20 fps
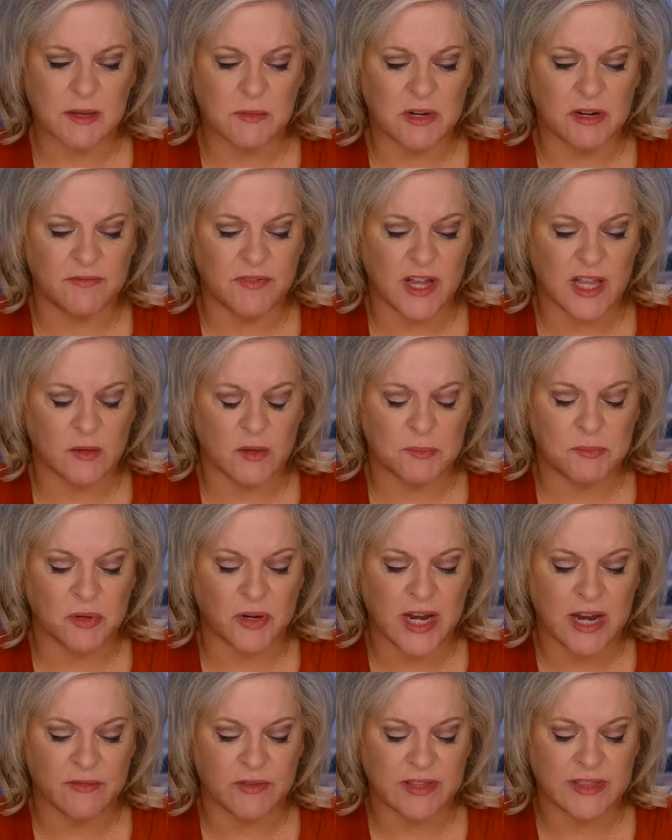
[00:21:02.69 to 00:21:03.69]
want to follow up
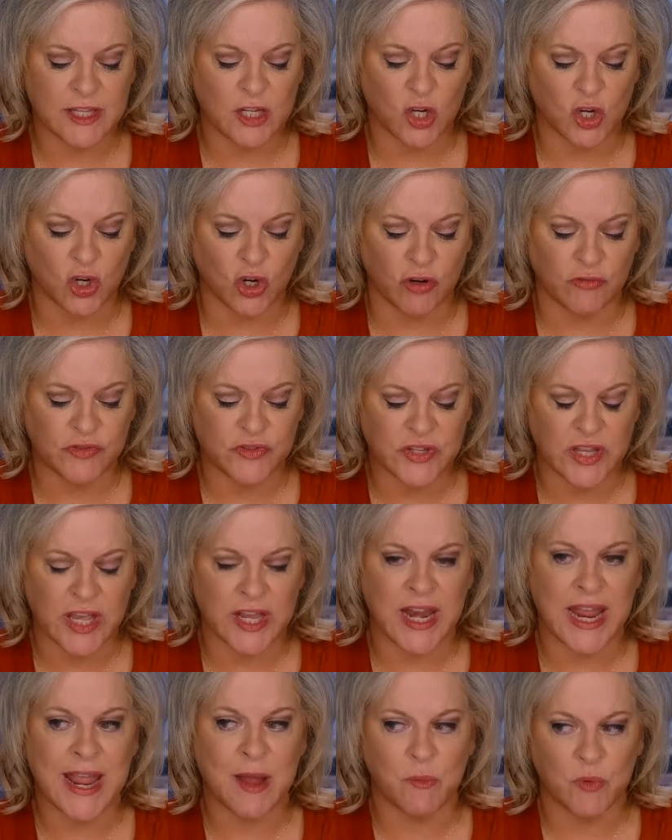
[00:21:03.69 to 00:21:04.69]
on everything sure. Irv
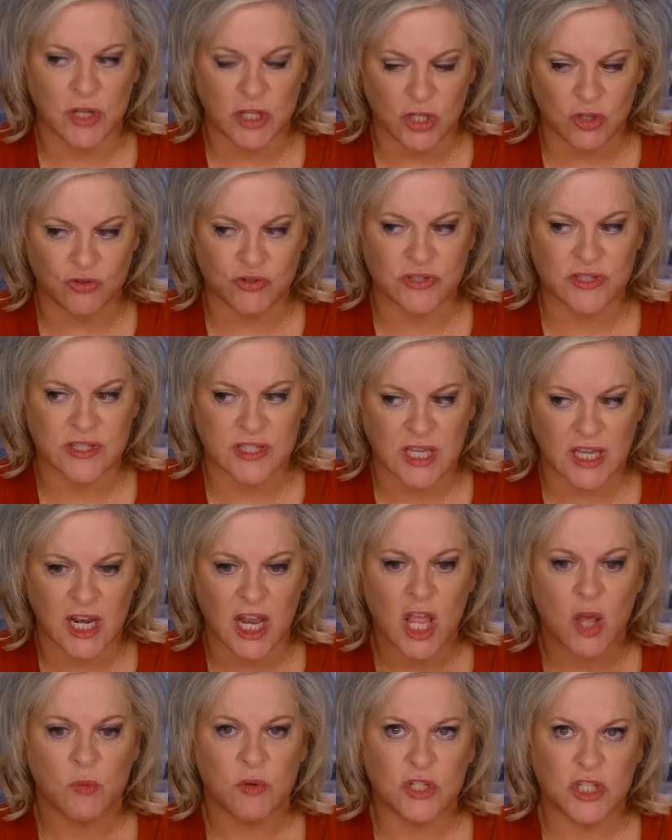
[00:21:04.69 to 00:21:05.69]
said and what you just said.
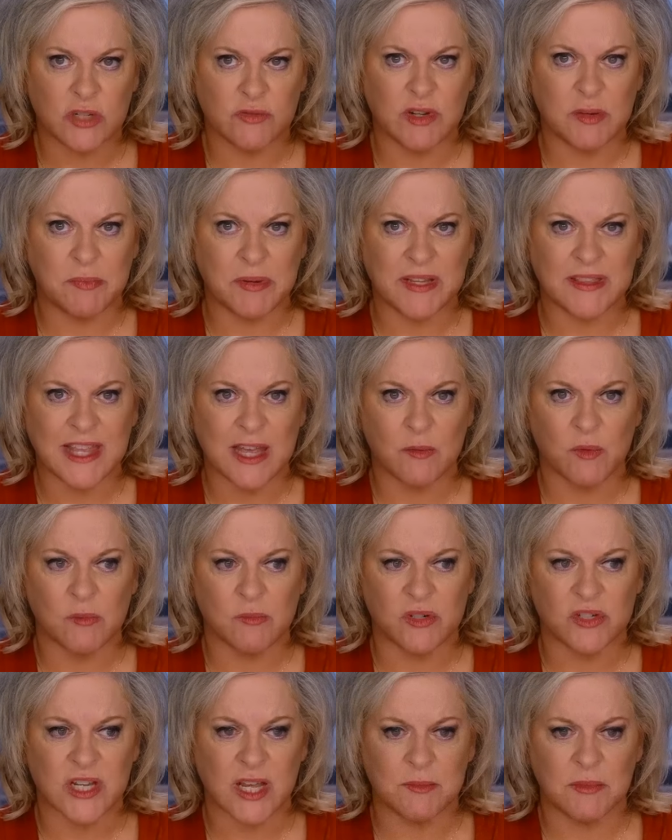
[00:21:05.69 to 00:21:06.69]
Would you repeat that one
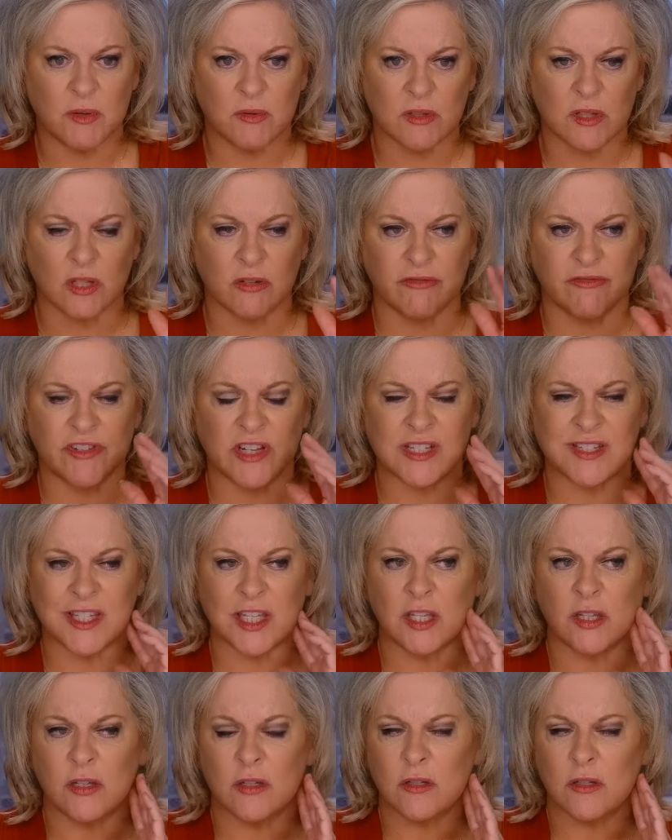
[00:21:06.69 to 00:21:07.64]
more time? You were a little fuzzy.